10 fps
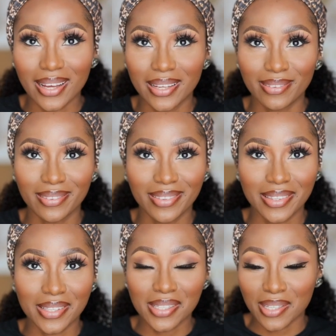And
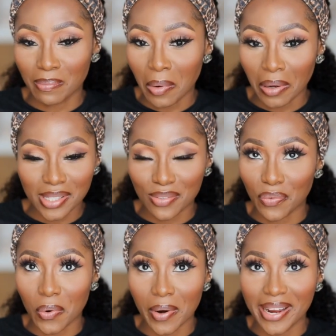this is a must
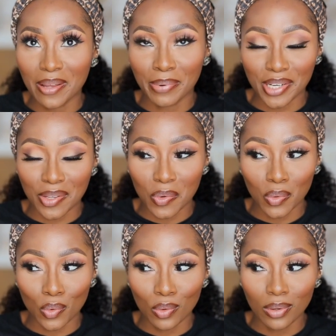for anybody
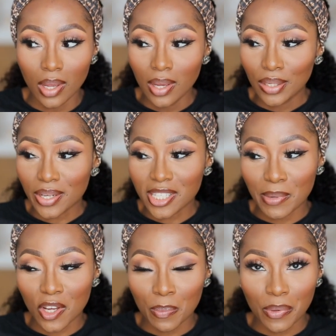who does
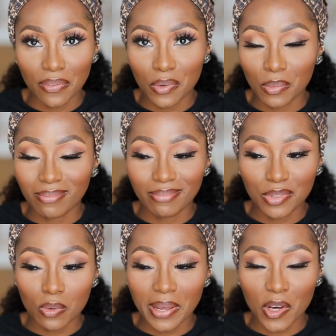makeup. If you
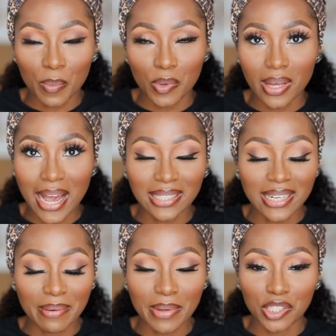do makeup, you add
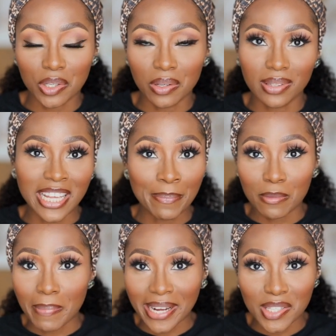dimension or
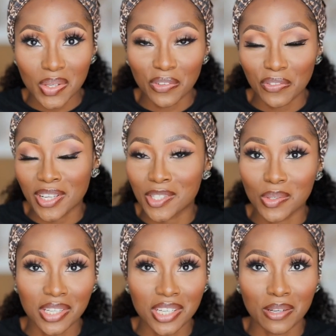depth back to your face,
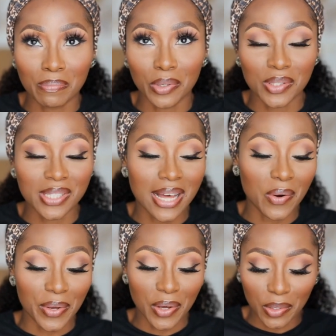you need a bronzer
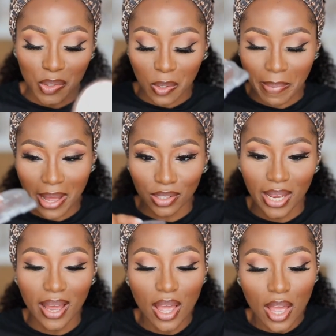or a contour powder.